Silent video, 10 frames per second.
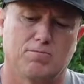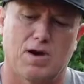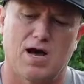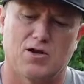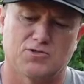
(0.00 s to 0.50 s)

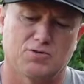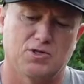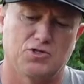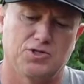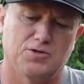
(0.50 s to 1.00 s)
miles on
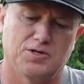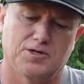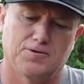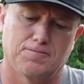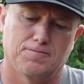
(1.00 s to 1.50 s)
this shoe
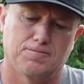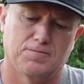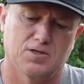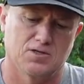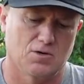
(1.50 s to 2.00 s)
here.
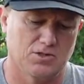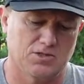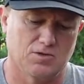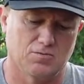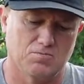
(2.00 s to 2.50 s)
So it's
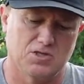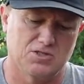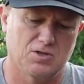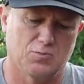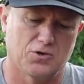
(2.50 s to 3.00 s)
still
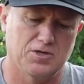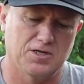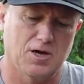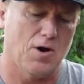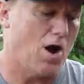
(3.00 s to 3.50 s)
pretty good
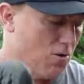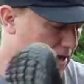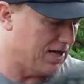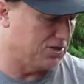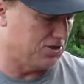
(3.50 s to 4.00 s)
to go. Oh,
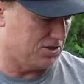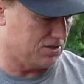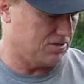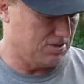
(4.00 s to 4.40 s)
and I just